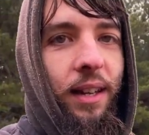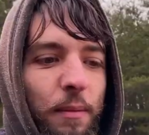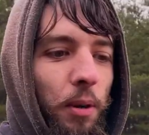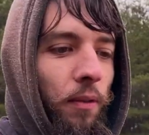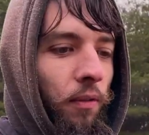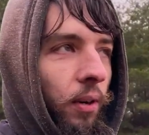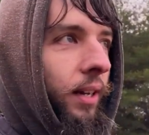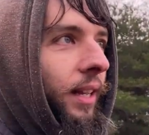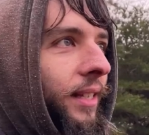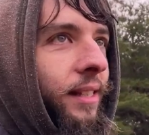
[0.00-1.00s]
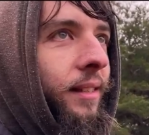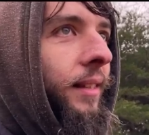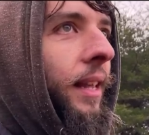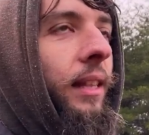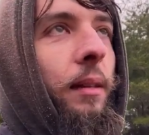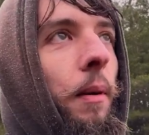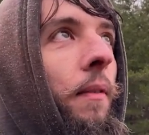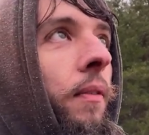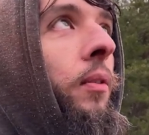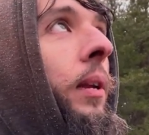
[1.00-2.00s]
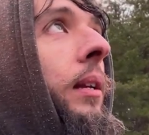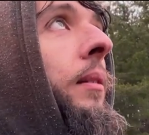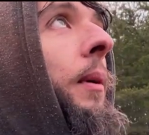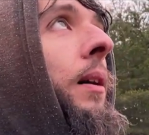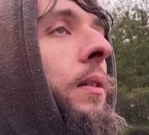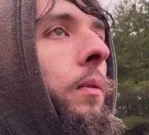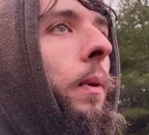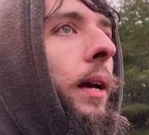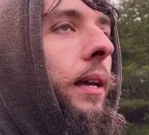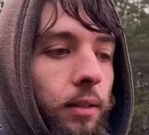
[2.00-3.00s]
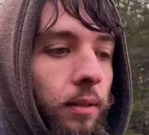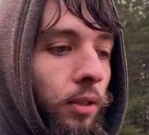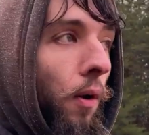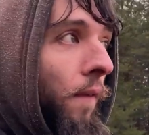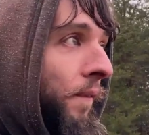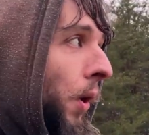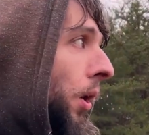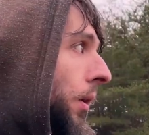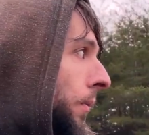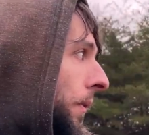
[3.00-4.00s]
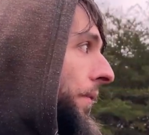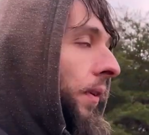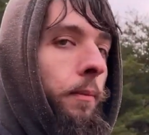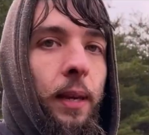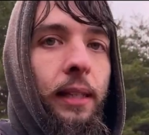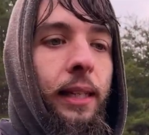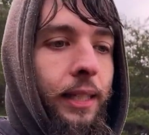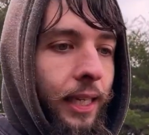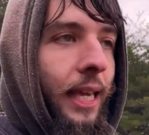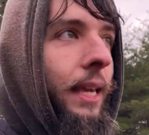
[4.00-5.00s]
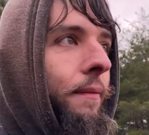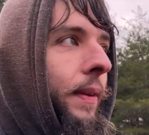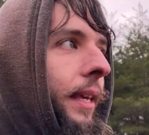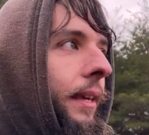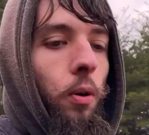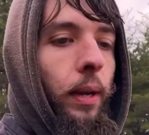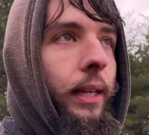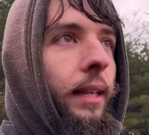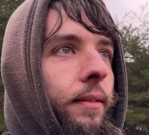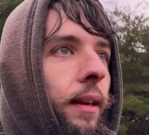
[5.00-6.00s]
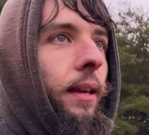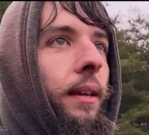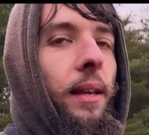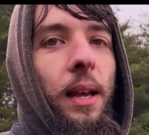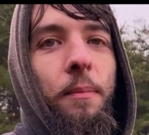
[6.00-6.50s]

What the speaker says: I'm over it. It's insane that I'm over 300 miles away, so far from any TV or anything,